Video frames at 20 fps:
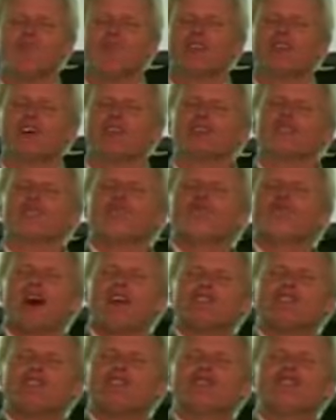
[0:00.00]
but unto
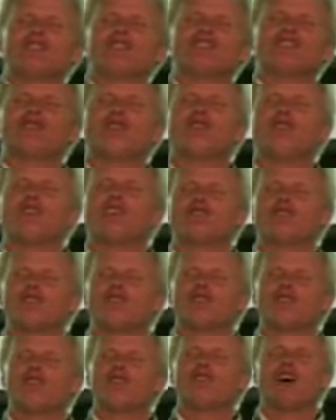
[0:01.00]
righteousness, for its
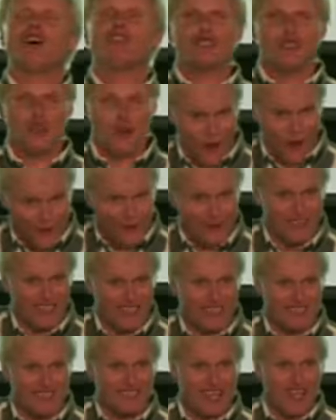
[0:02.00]
fruit unto
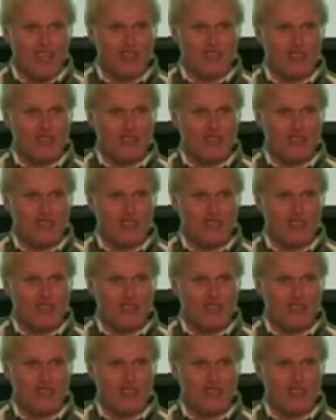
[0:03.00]
holiness.